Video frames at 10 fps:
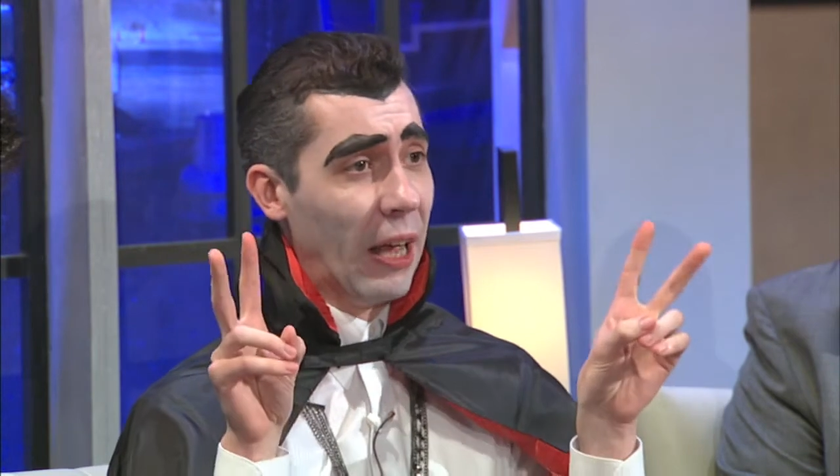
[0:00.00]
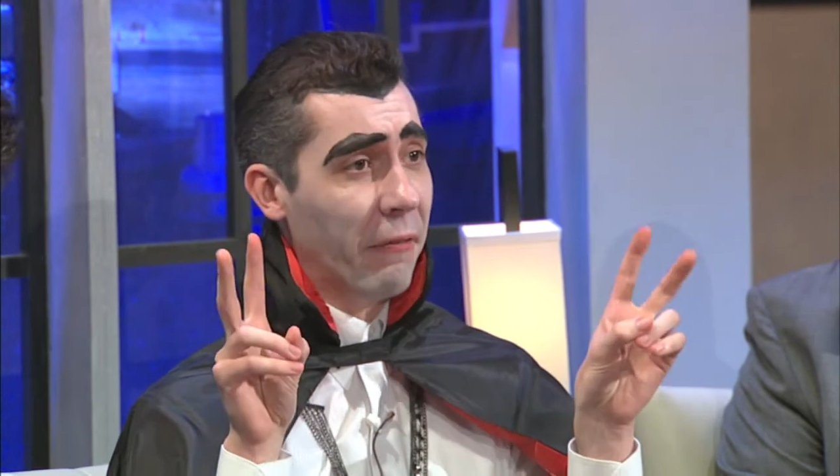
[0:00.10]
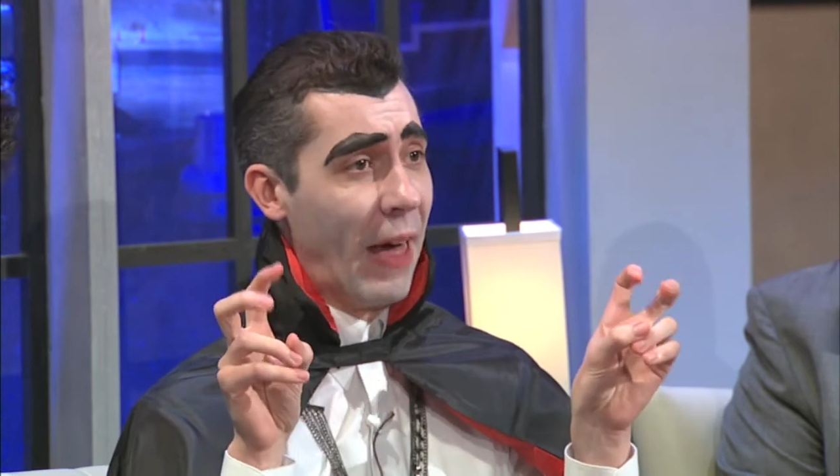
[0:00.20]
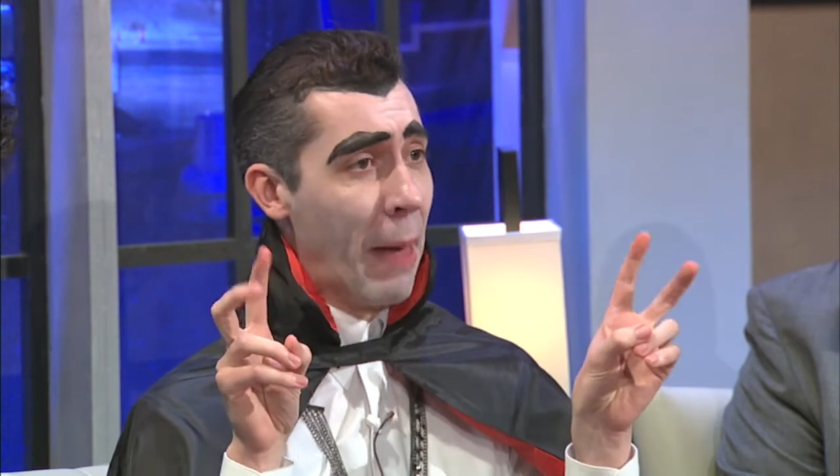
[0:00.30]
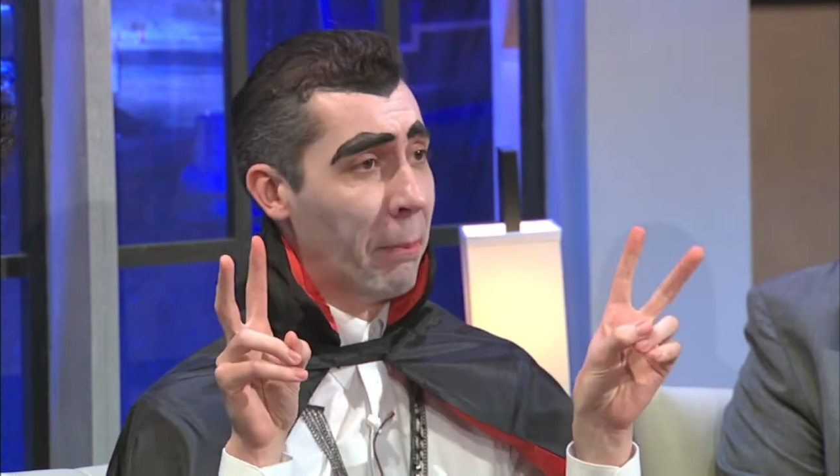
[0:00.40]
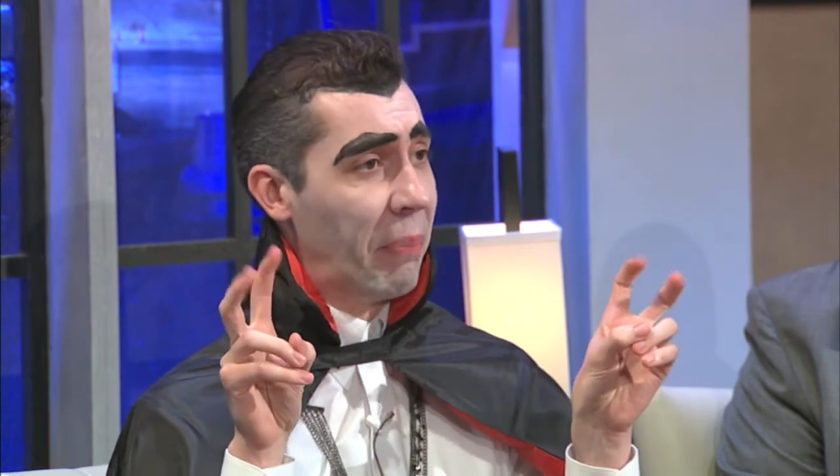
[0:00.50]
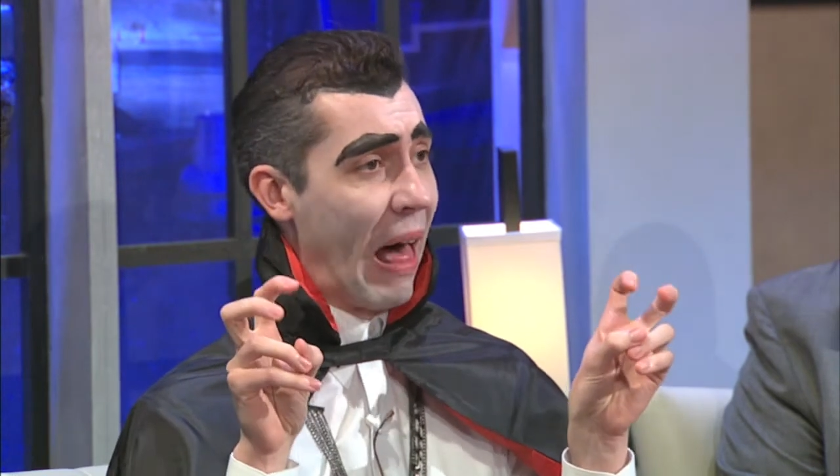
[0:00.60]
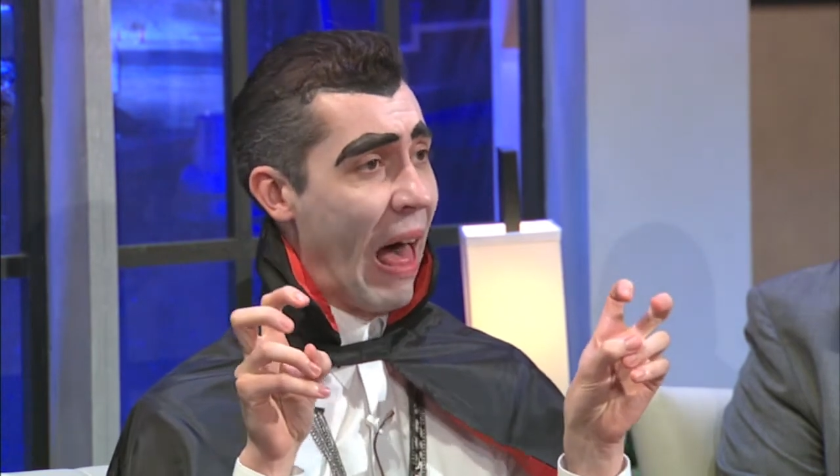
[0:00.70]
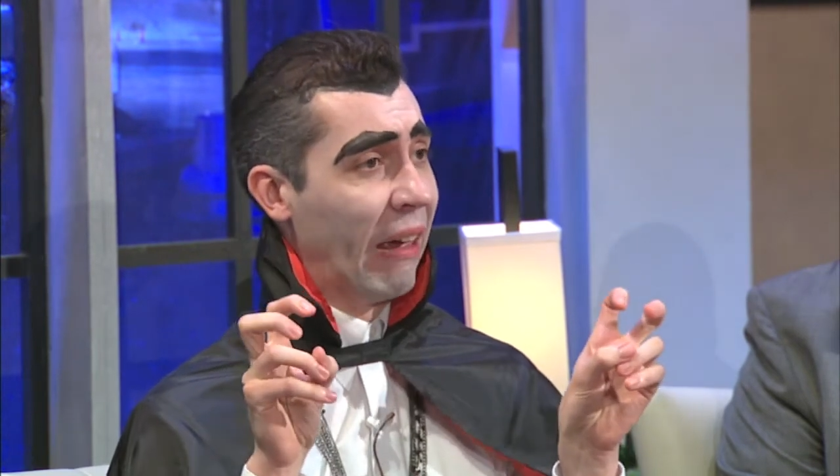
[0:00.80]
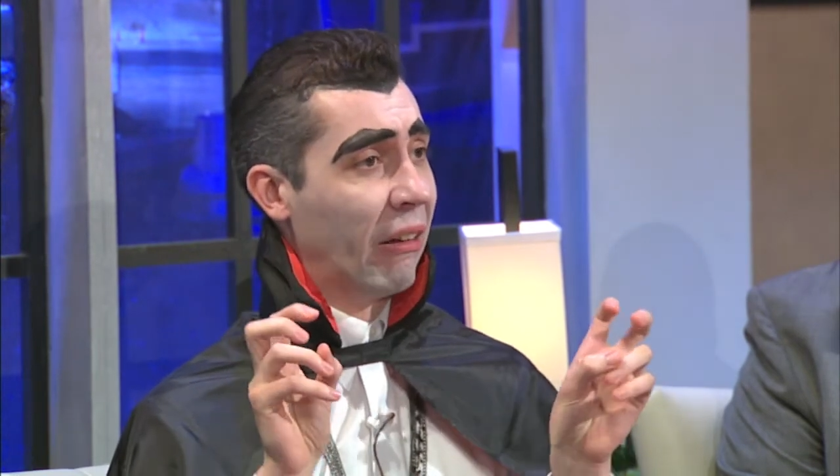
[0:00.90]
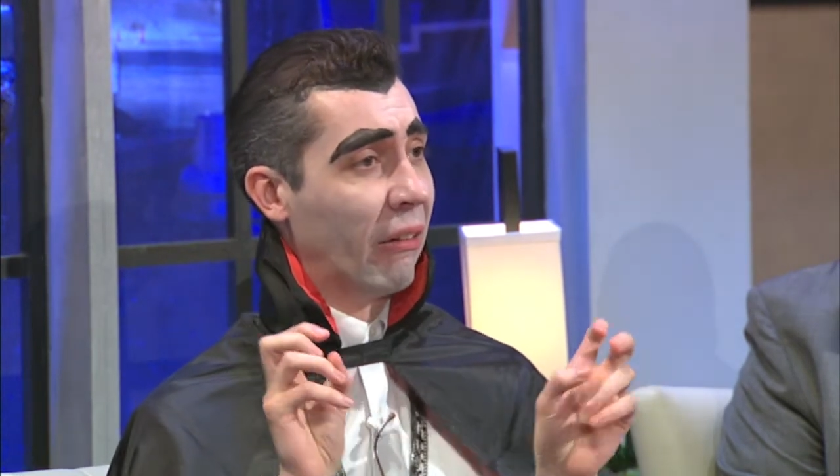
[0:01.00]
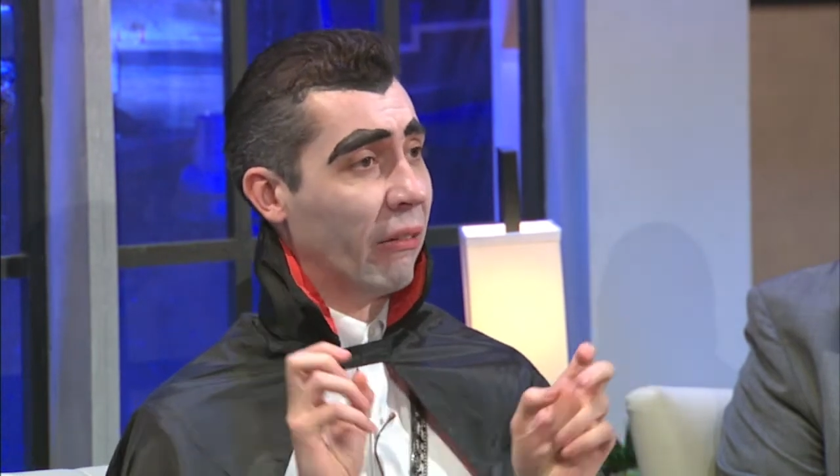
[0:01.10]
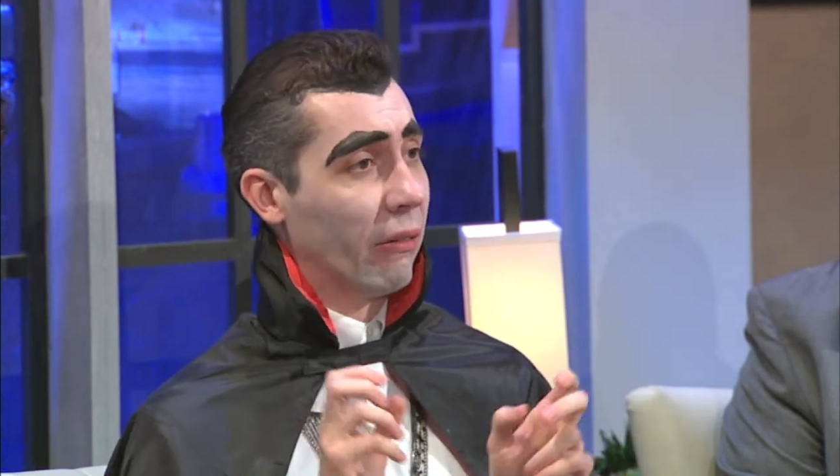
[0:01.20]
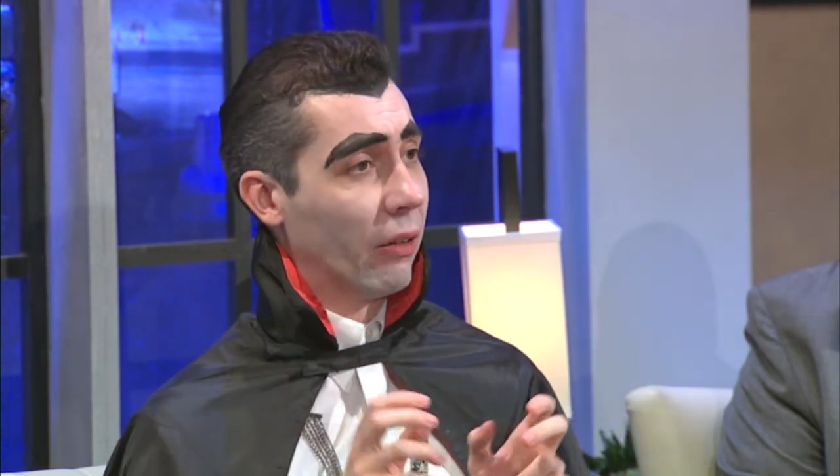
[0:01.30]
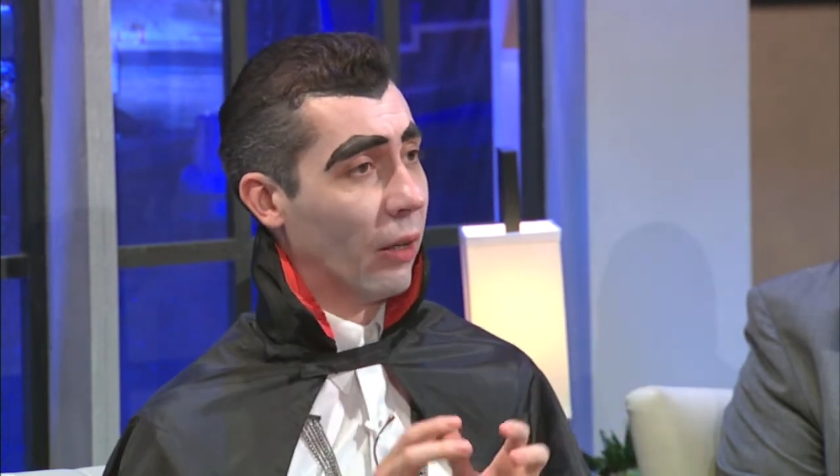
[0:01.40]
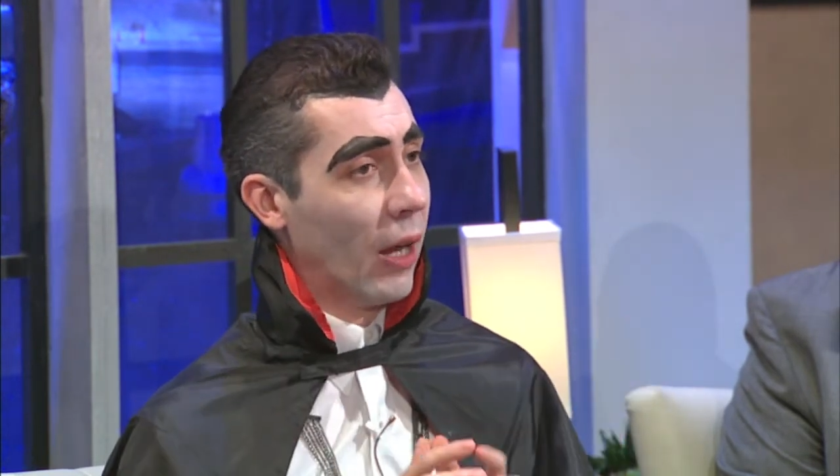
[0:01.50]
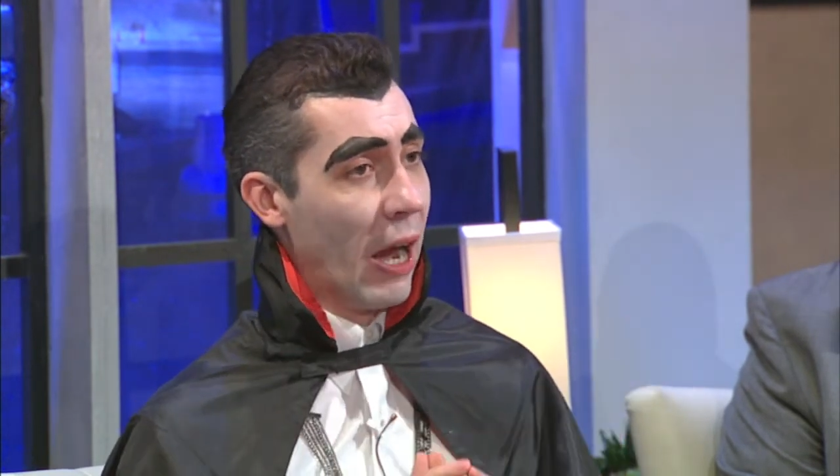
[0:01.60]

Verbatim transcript: vampires.